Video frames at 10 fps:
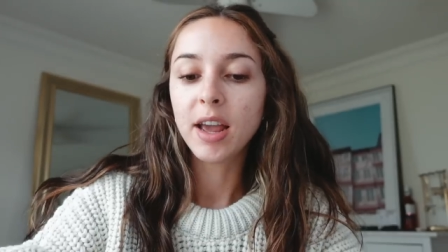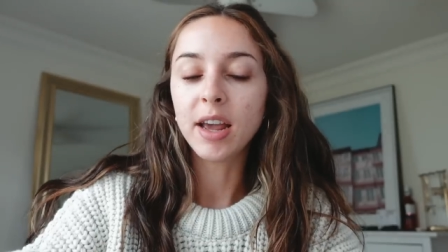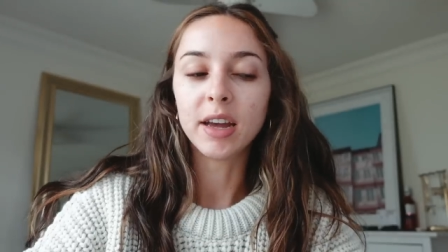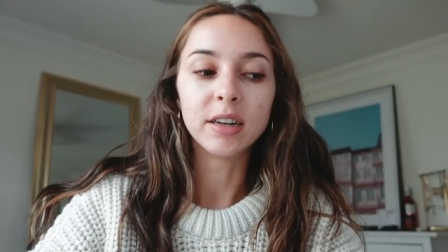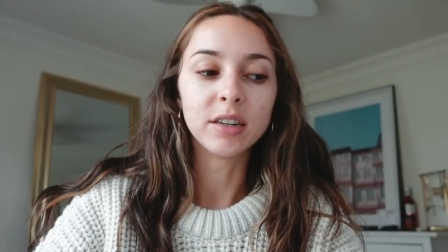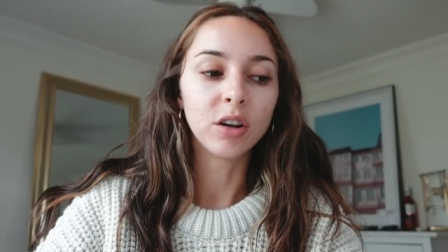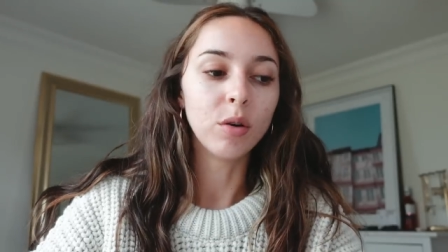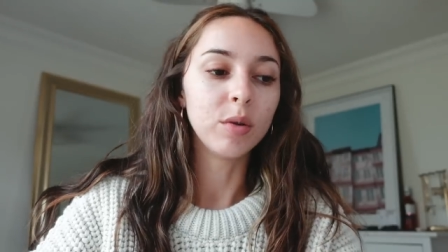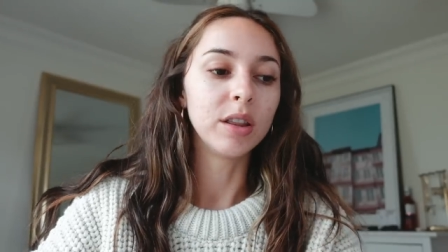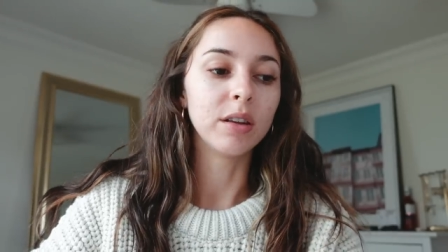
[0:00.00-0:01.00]
and
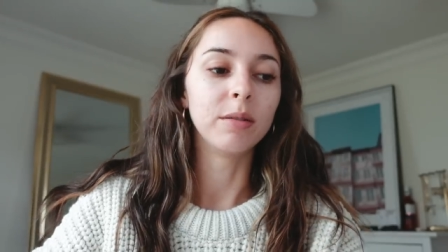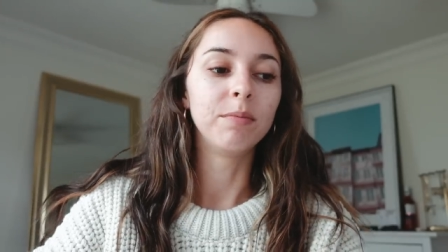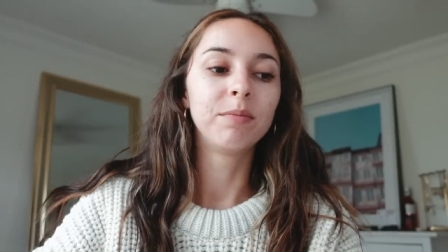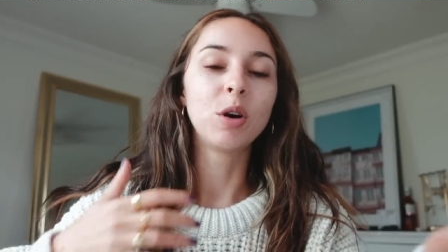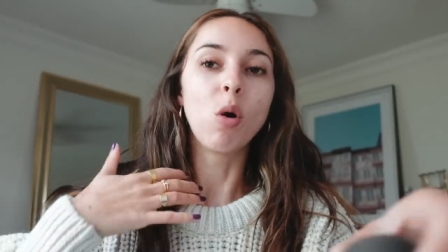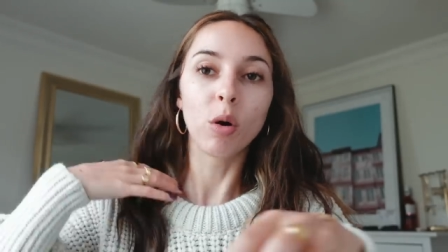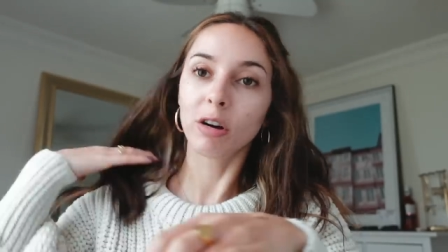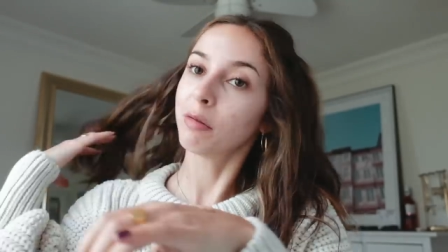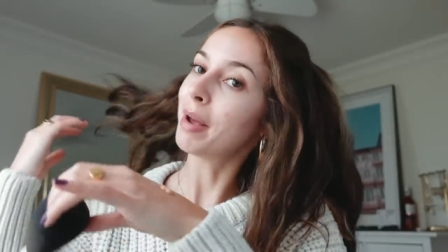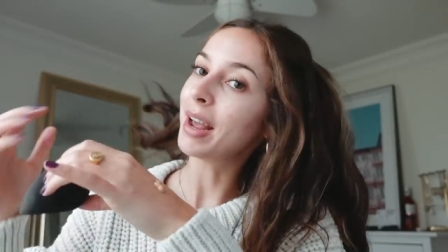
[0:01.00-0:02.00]
go in the
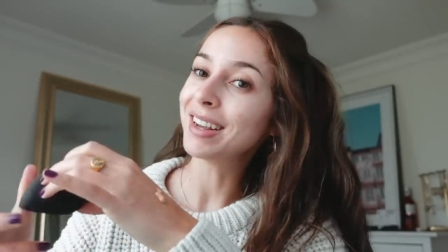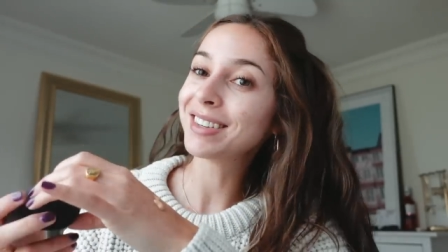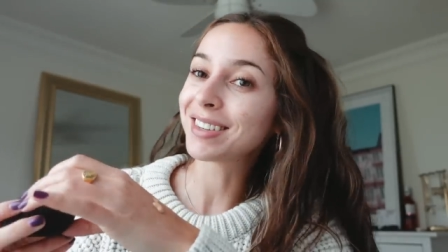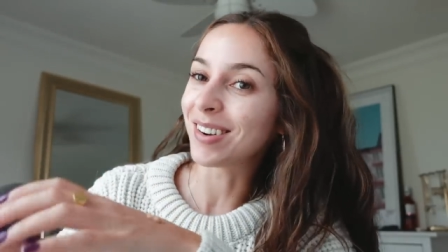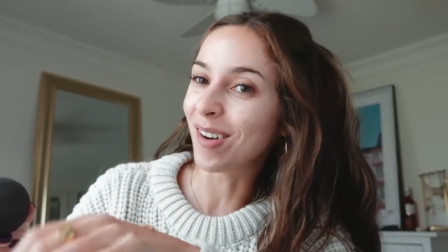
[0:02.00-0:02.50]
corn maze and